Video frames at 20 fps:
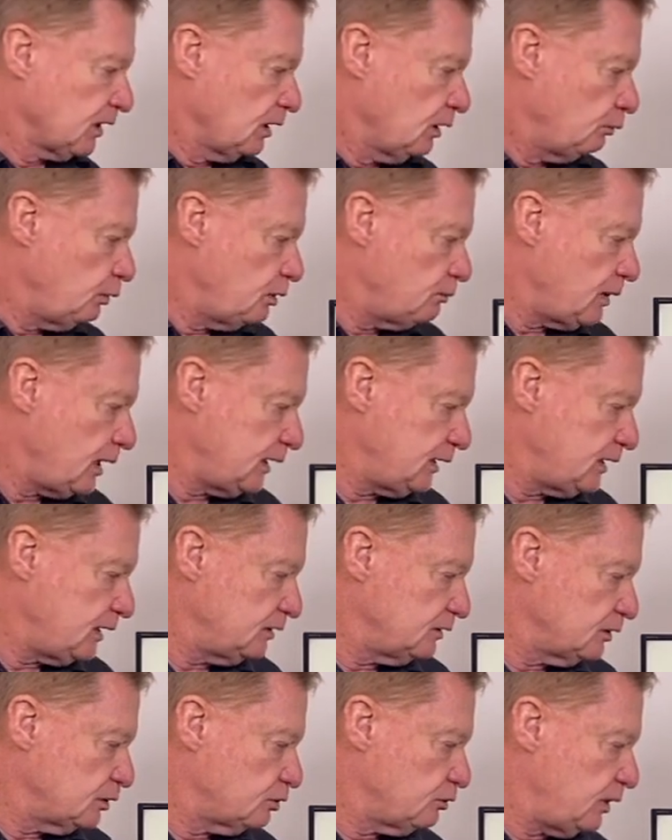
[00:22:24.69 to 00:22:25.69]
We're making
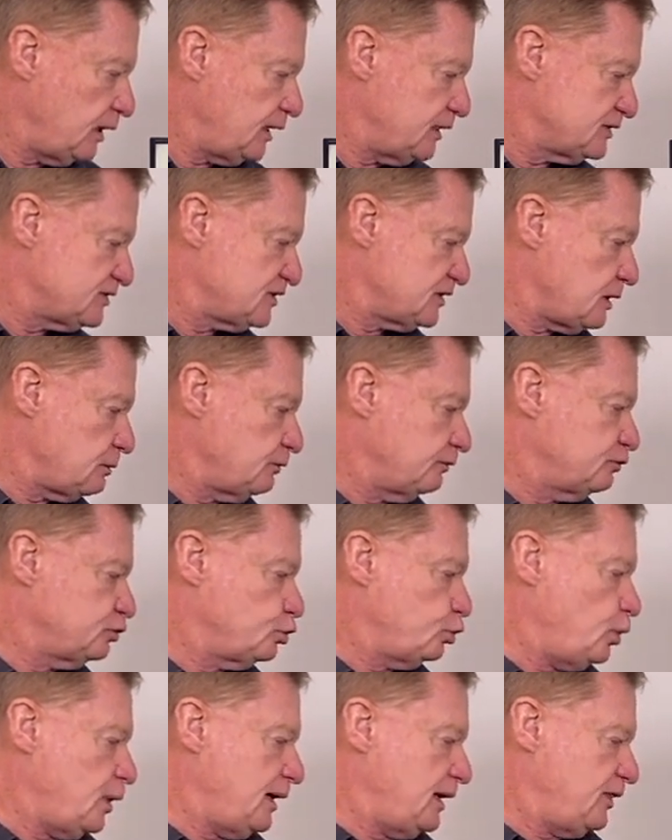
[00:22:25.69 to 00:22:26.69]
the grand sum of
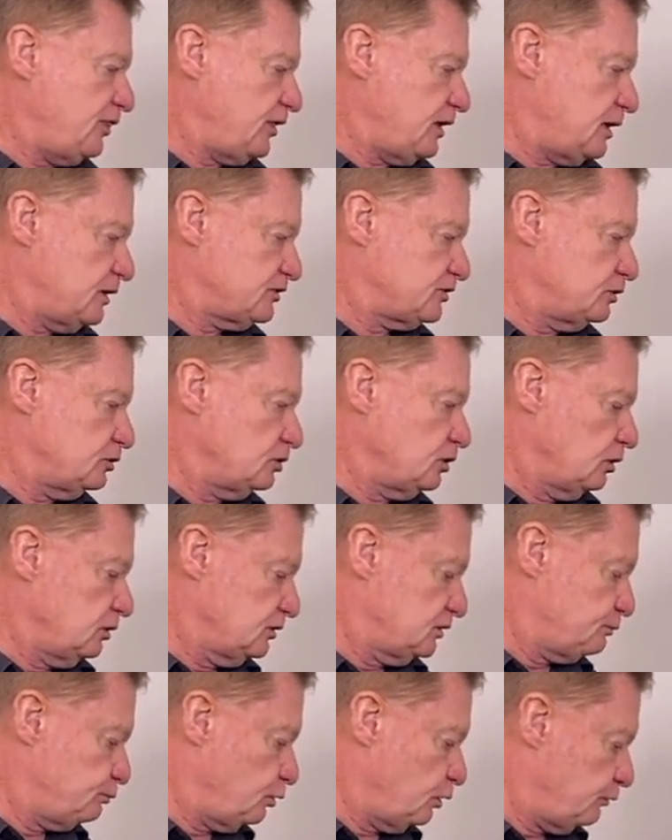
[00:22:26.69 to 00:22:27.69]

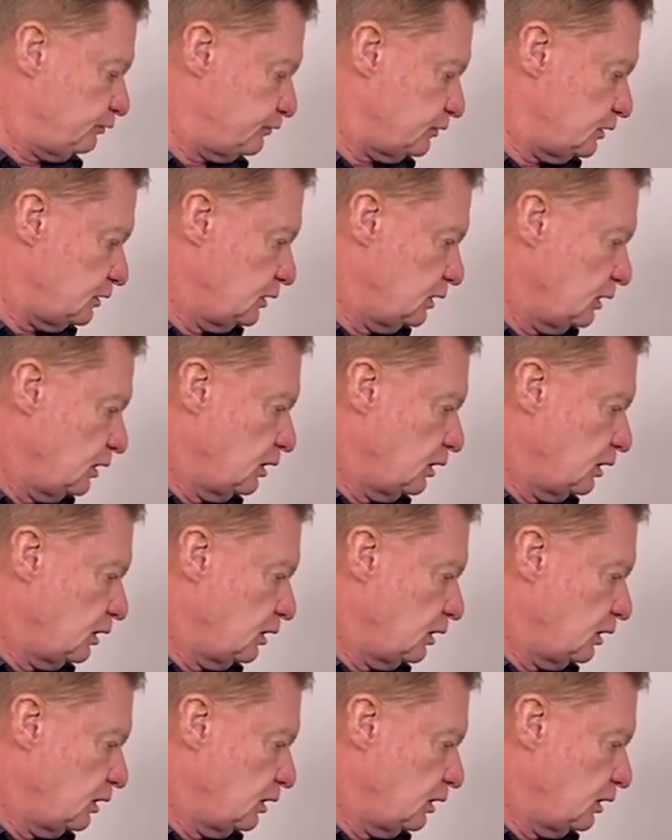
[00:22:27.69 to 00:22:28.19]
$20,000 profit,